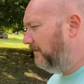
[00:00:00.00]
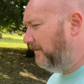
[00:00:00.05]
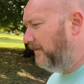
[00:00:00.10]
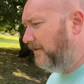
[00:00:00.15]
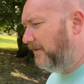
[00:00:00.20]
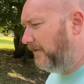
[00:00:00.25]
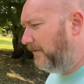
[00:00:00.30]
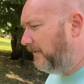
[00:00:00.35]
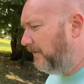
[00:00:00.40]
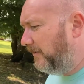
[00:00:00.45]

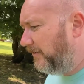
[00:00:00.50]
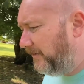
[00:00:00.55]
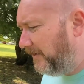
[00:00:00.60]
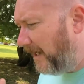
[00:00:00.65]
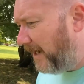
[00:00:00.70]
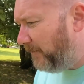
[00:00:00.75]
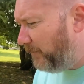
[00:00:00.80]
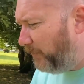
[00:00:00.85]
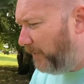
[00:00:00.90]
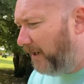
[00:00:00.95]
just
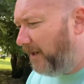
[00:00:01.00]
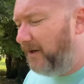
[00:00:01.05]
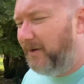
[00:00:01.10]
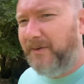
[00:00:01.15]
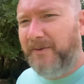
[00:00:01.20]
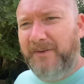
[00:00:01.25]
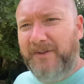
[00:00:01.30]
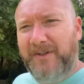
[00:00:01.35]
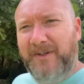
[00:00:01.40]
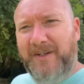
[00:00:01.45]
that
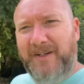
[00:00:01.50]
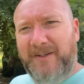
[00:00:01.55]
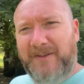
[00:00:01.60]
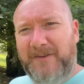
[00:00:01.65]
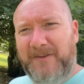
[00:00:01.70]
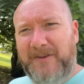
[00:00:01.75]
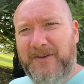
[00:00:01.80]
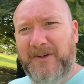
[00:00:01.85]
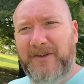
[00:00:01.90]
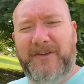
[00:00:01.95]
world
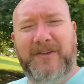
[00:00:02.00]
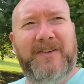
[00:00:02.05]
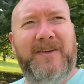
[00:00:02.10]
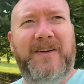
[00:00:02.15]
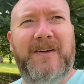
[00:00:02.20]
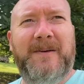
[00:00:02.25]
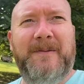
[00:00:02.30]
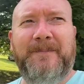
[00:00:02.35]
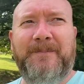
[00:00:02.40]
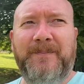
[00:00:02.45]
is
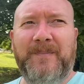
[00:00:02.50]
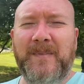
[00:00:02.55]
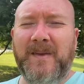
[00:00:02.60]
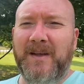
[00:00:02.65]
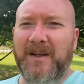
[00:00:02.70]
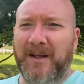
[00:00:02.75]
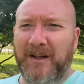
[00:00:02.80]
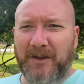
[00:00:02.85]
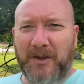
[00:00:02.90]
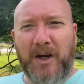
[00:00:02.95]
just,
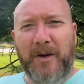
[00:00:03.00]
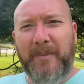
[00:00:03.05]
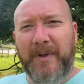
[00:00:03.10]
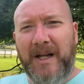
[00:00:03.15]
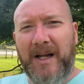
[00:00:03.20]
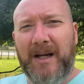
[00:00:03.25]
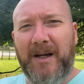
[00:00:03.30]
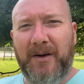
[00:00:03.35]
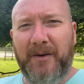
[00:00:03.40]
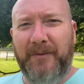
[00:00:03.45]
and coming
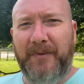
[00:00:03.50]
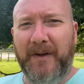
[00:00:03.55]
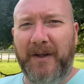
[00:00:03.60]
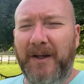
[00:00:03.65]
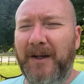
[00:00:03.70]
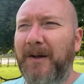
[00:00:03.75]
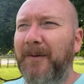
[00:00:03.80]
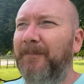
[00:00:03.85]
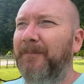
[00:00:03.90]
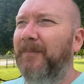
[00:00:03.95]
out of
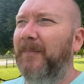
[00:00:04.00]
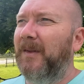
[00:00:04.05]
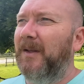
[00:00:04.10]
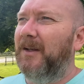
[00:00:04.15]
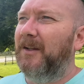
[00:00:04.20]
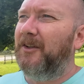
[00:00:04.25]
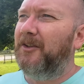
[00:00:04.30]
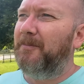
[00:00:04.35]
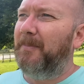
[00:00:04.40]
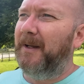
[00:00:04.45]
it
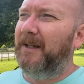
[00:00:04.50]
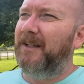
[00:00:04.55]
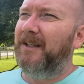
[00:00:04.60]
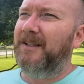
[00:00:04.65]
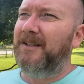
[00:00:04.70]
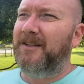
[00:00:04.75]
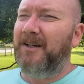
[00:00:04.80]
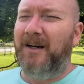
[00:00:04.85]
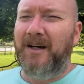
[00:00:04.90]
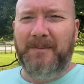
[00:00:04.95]
and
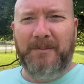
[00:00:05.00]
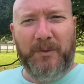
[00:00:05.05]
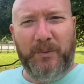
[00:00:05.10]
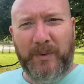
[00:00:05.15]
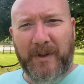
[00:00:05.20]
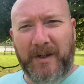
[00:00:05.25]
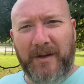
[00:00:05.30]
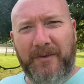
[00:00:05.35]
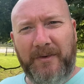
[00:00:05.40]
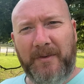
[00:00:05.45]
spending time
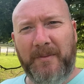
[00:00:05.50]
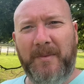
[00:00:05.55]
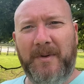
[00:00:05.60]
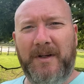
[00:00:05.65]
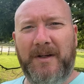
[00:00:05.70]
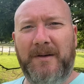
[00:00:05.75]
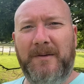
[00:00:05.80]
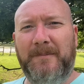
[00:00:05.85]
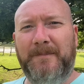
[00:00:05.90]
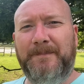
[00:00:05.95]
away from
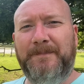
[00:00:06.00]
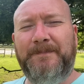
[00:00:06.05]
it,